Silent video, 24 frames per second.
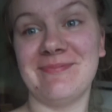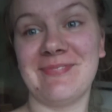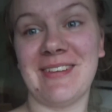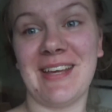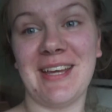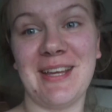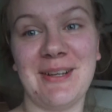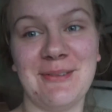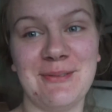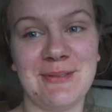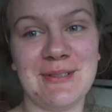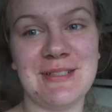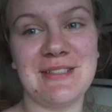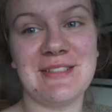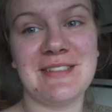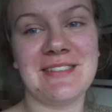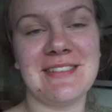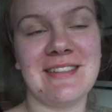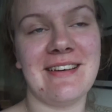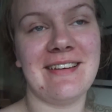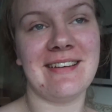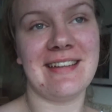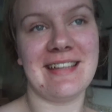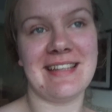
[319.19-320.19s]
It was
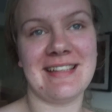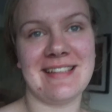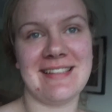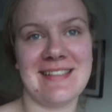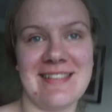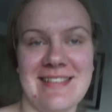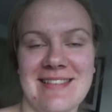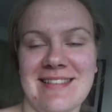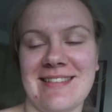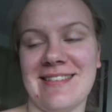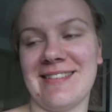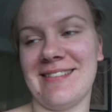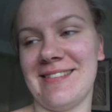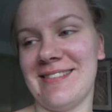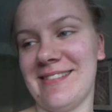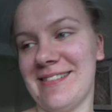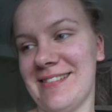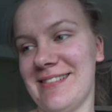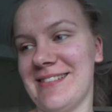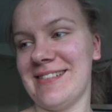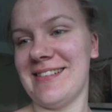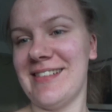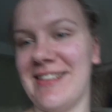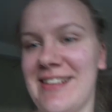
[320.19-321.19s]
nice.
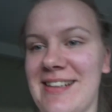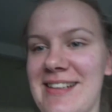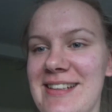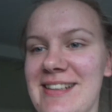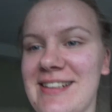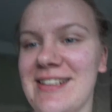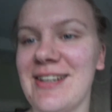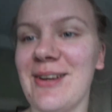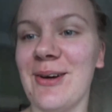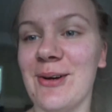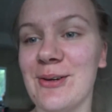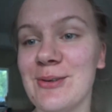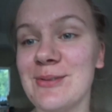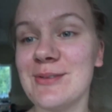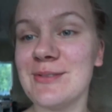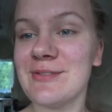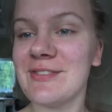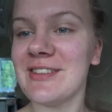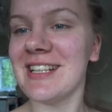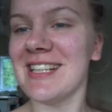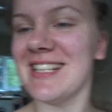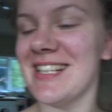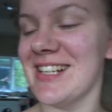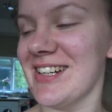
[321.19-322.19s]
No, it was
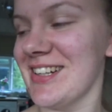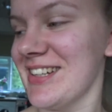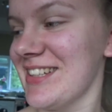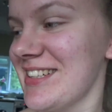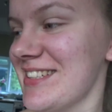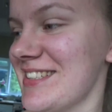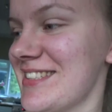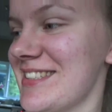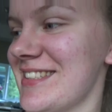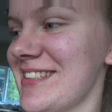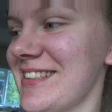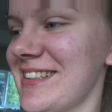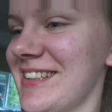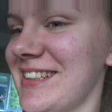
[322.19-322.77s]
really nice.